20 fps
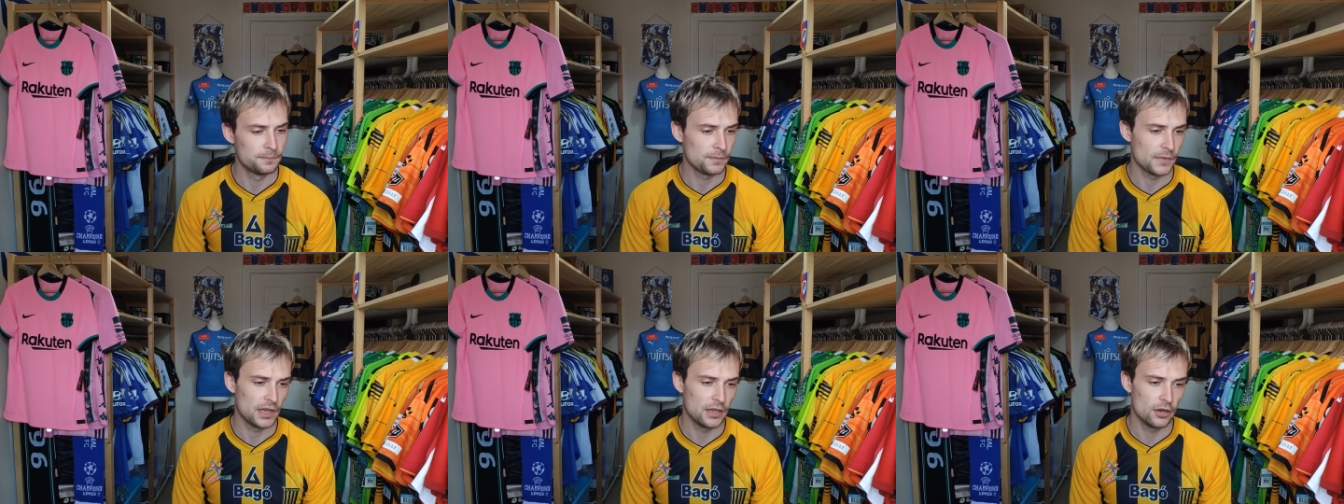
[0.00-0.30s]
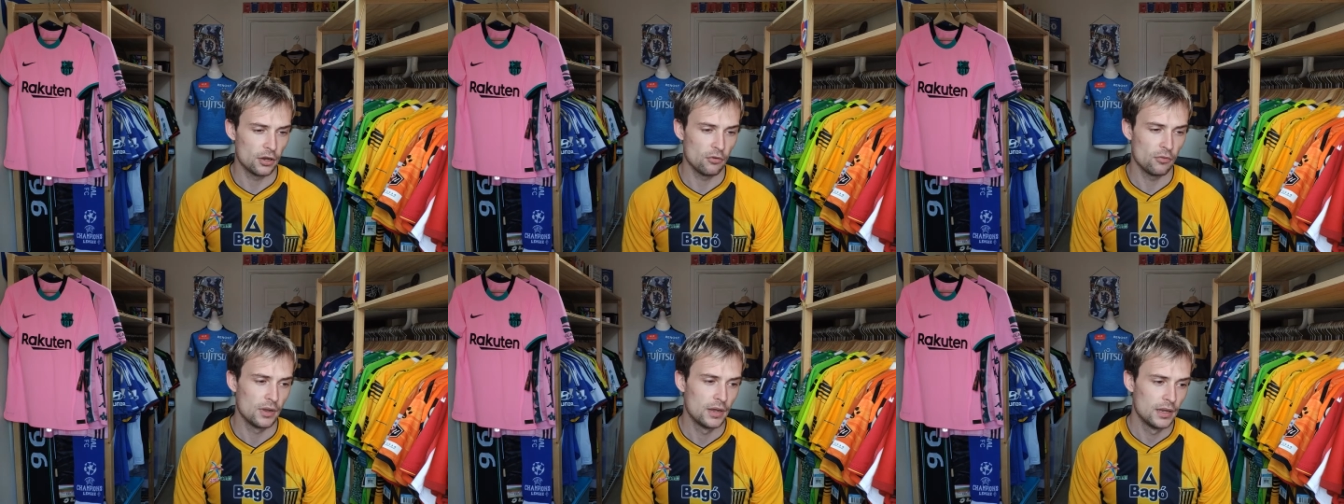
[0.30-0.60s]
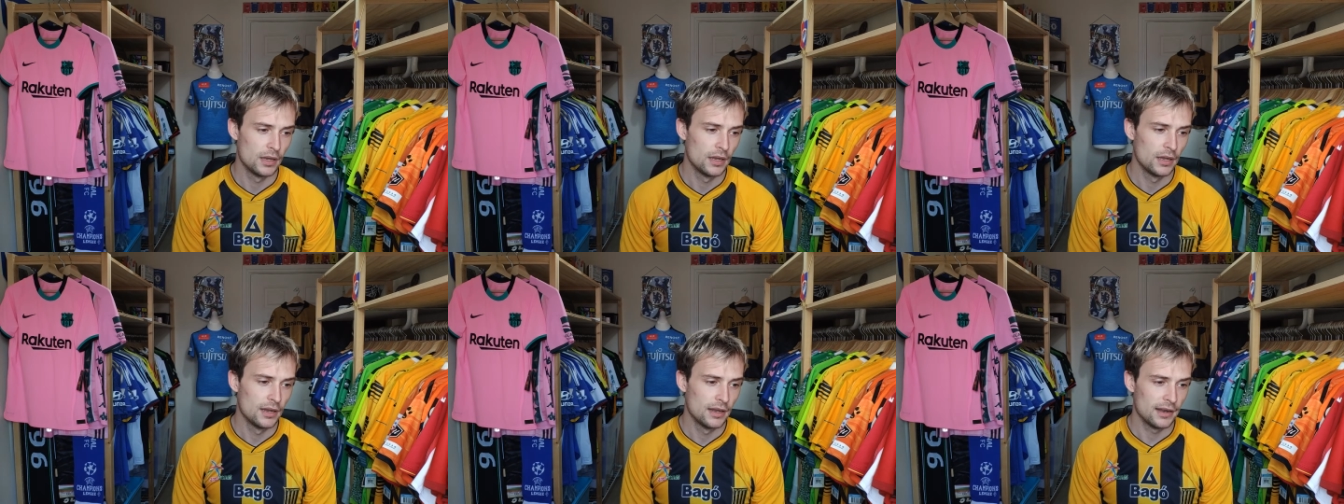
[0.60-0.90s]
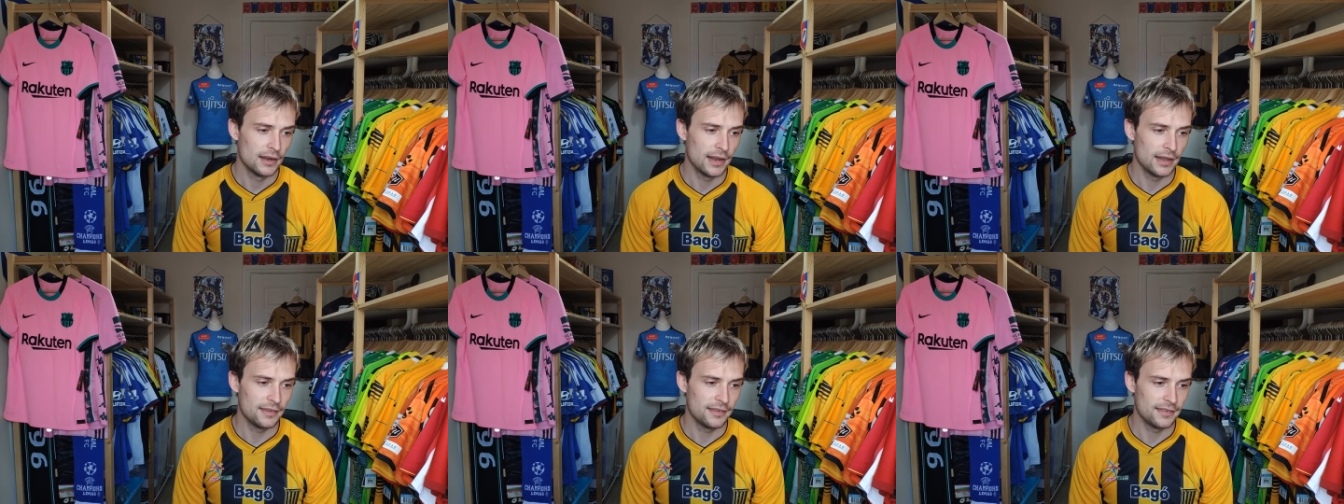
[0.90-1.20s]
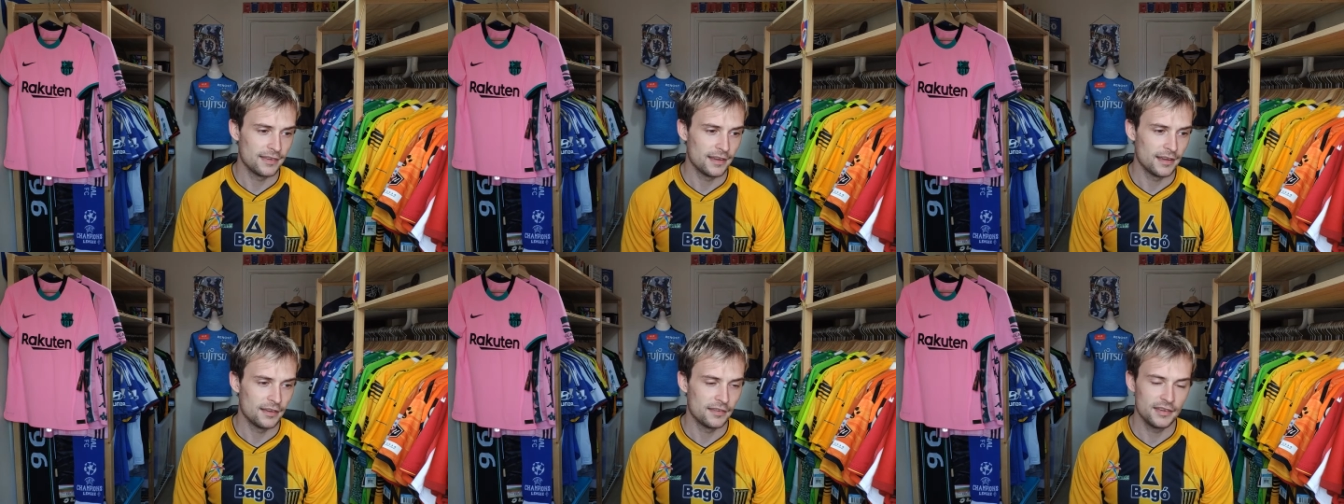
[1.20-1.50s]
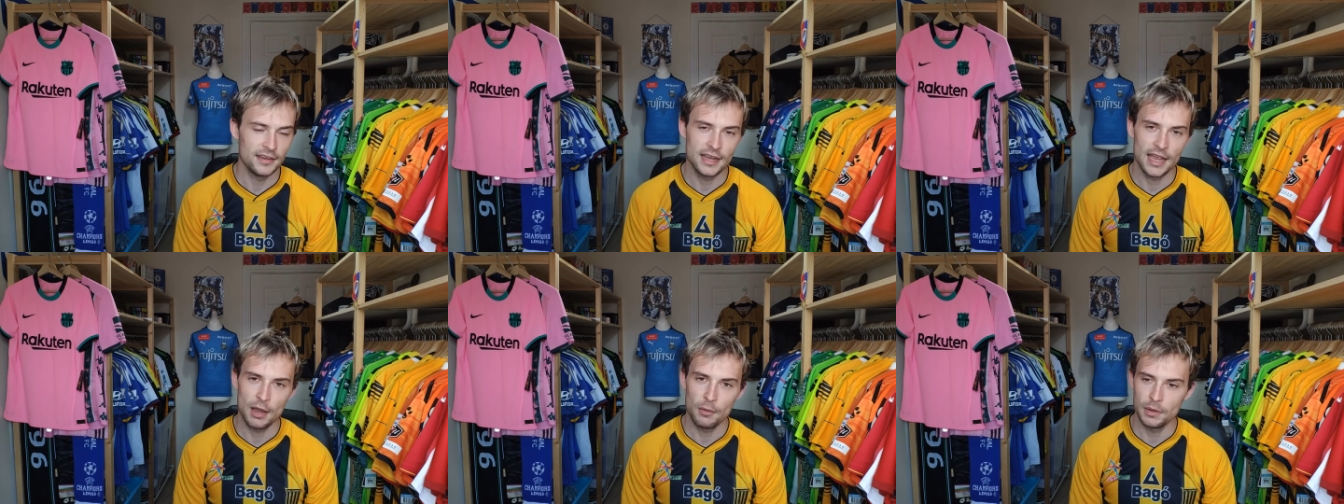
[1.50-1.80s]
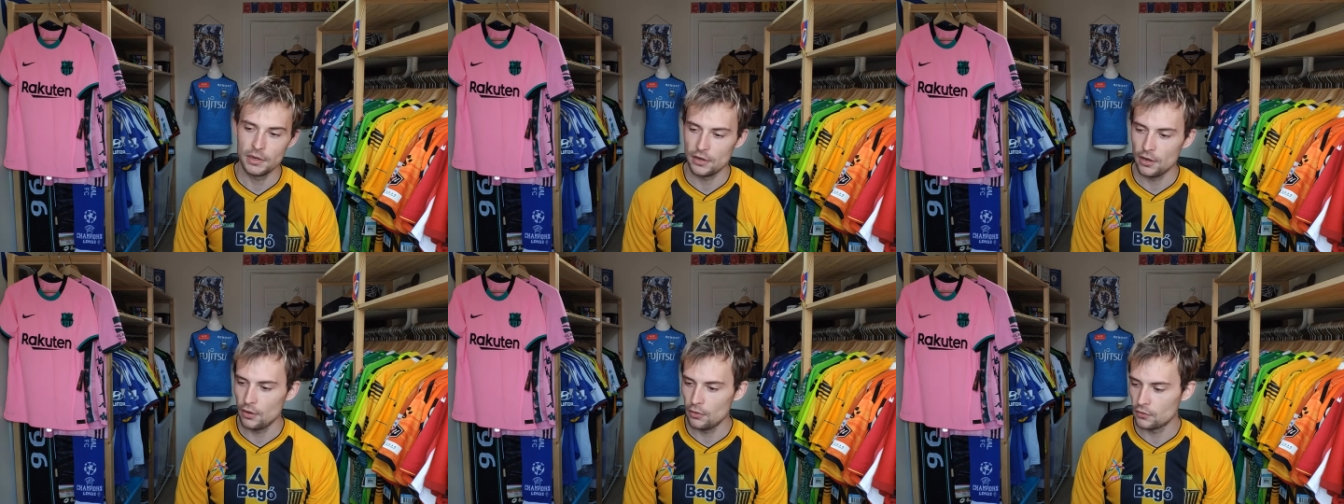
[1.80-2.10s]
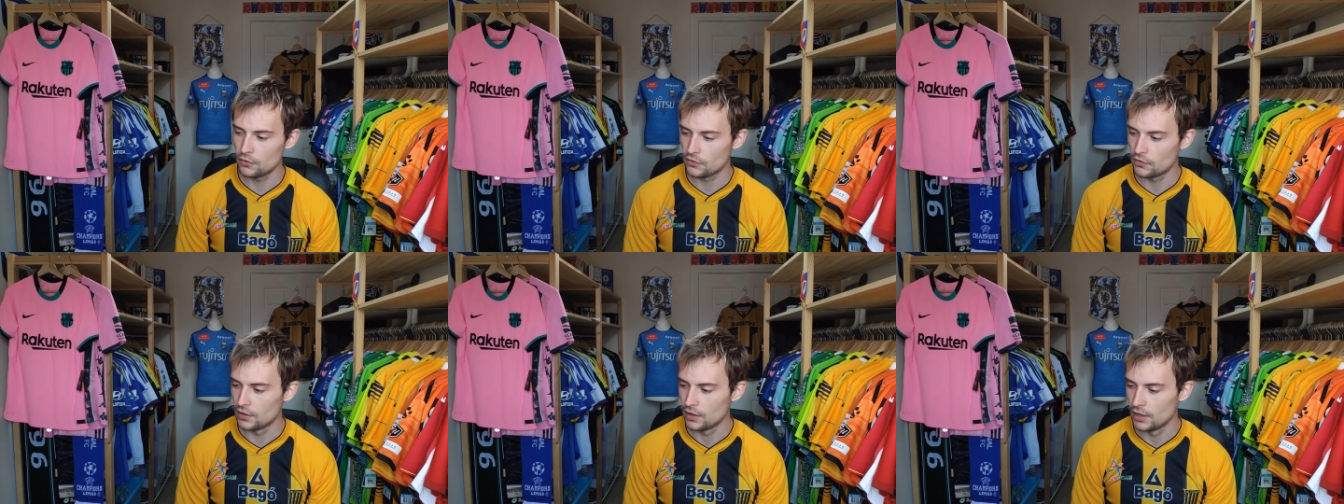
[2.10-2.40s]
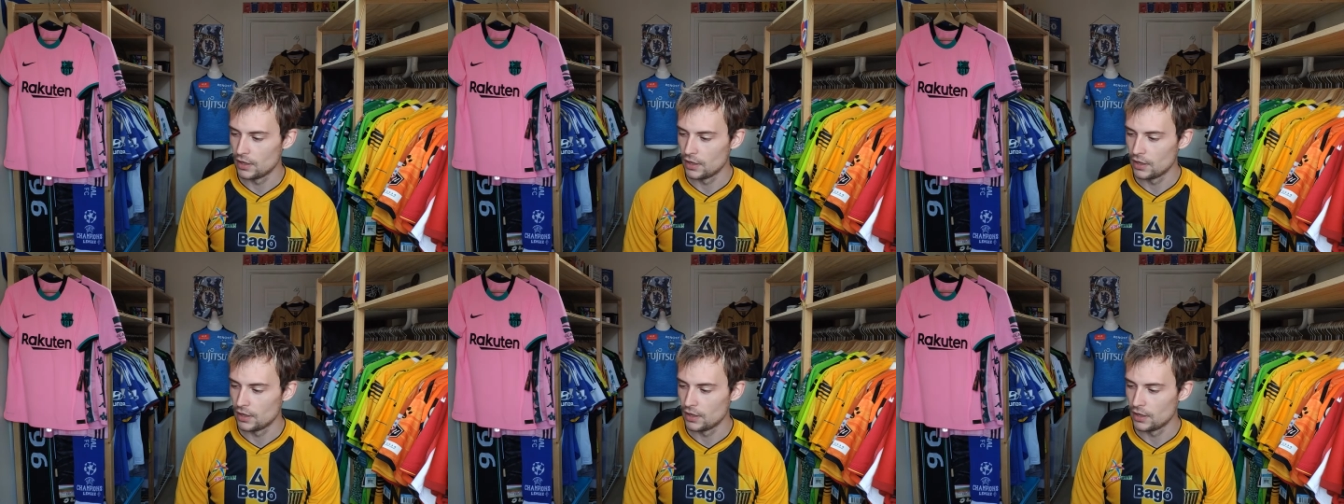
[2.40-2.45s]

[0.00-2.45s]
you know, let's see how it goes.